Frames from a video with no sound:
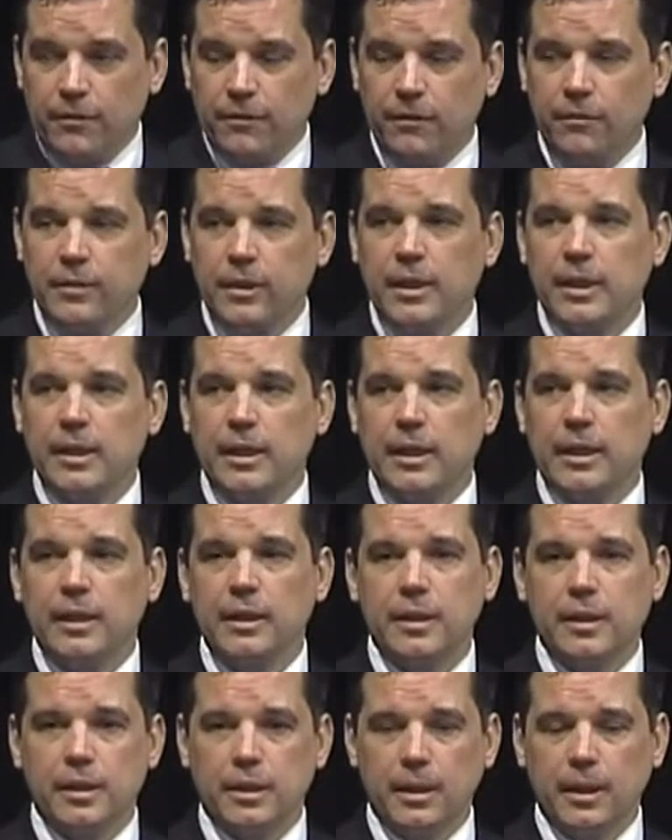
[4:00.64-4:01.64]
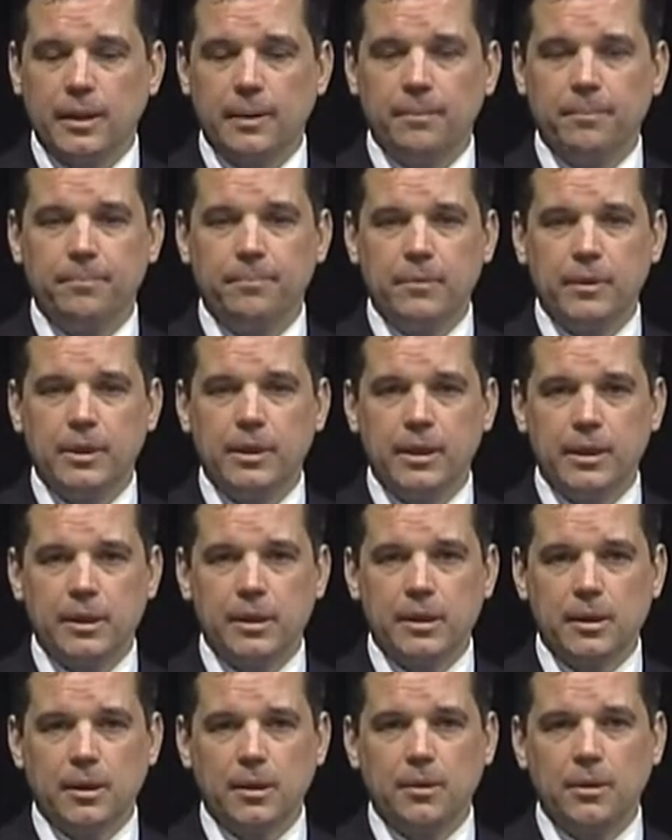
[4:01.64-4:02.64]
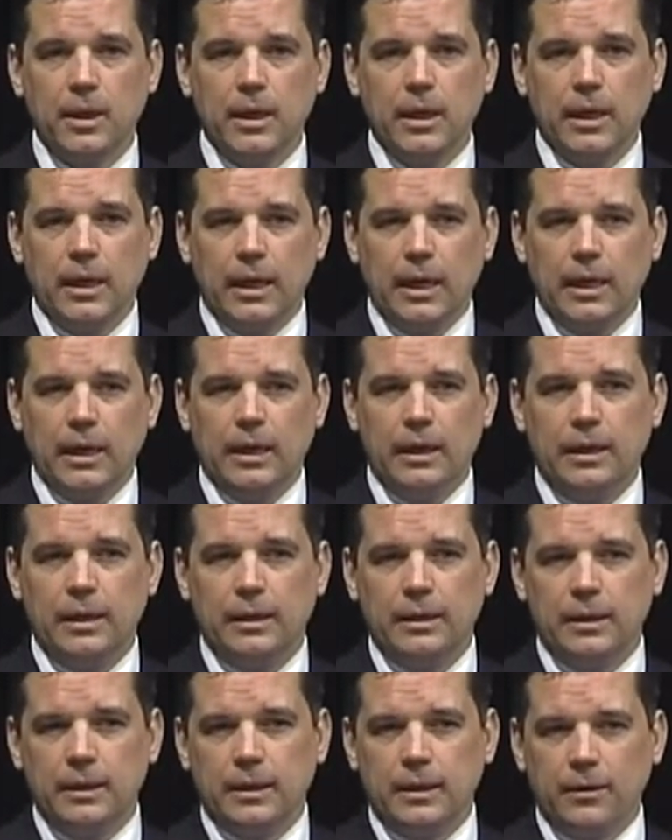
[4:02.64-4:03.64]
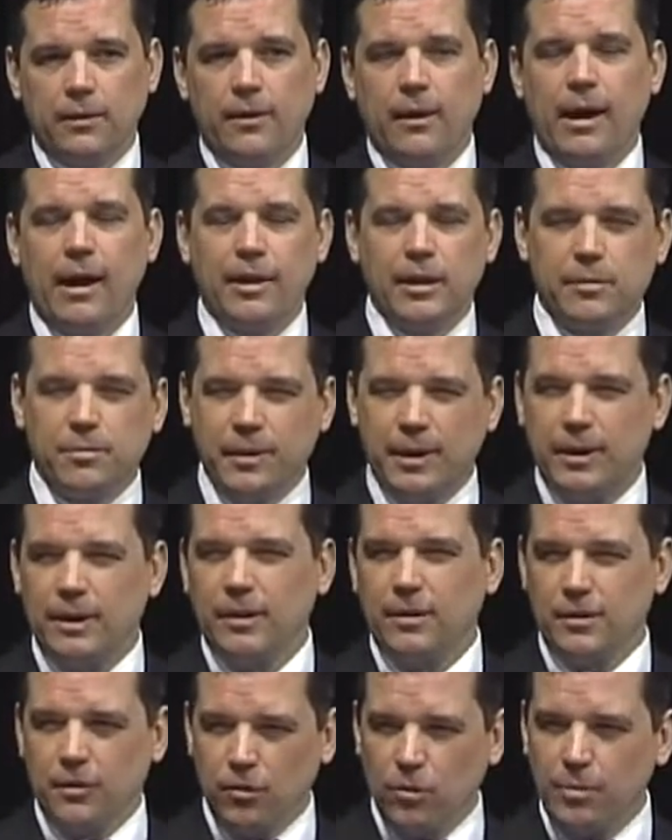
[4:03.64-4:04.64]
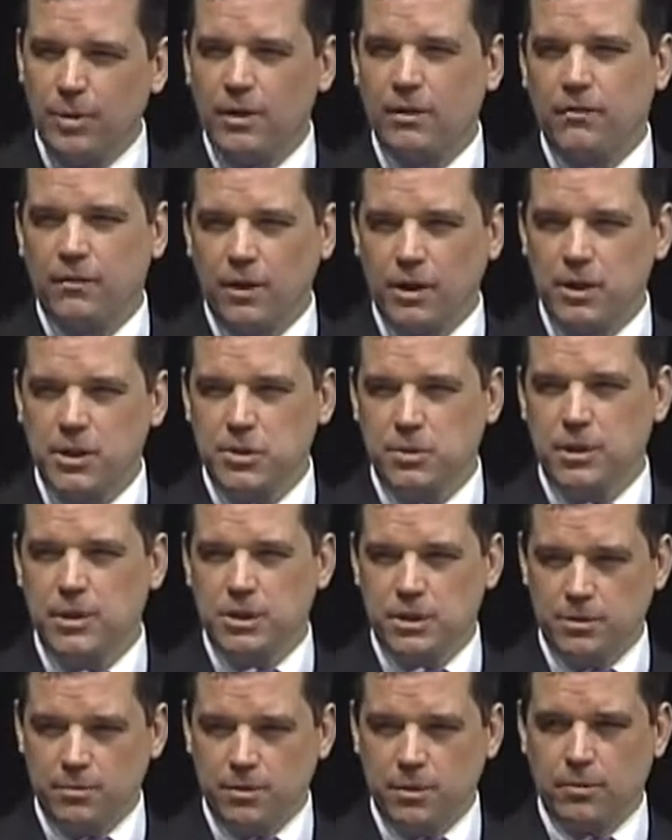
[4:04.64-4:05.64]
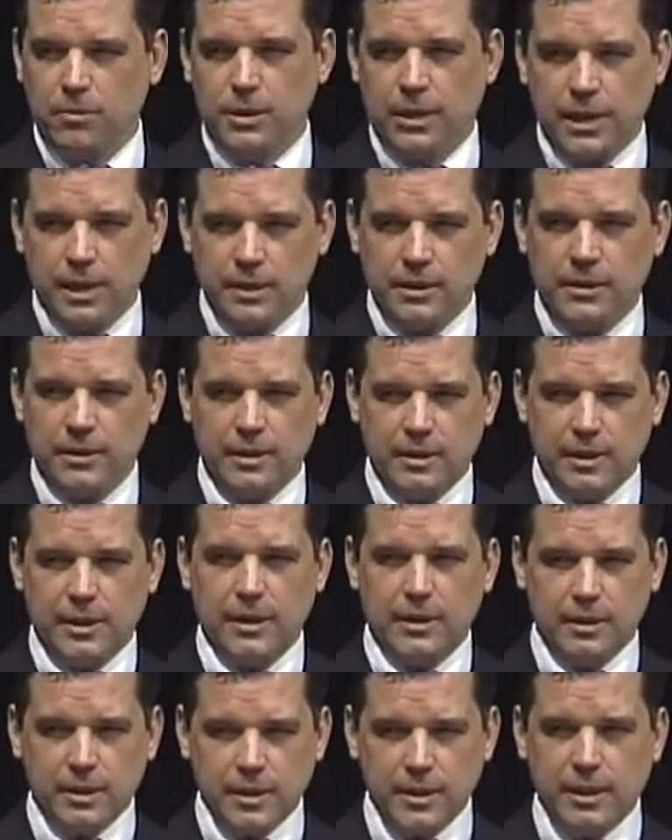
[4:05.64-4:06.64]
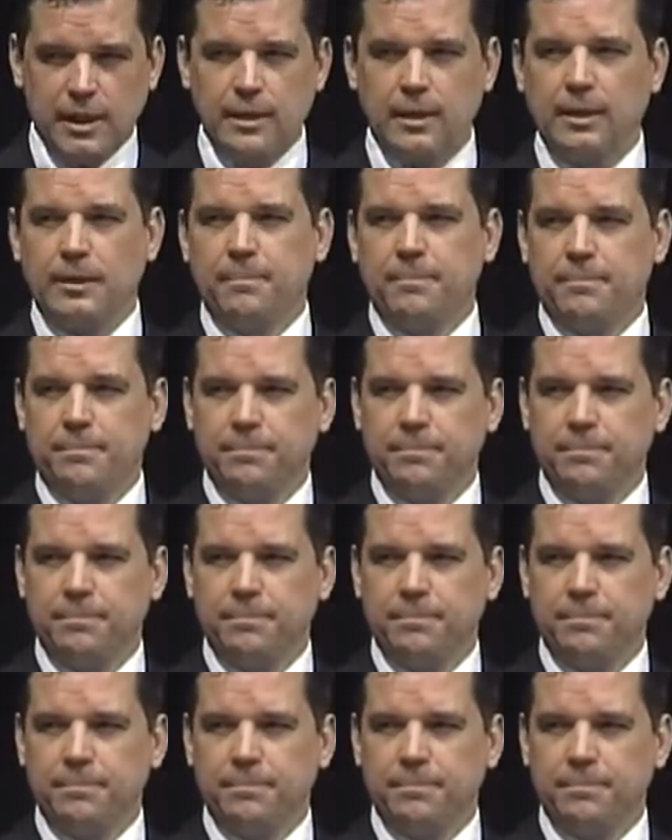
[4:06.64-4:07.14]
50 states did so, and there has been a little bit of fluctuation, but Rhode Island has held steady.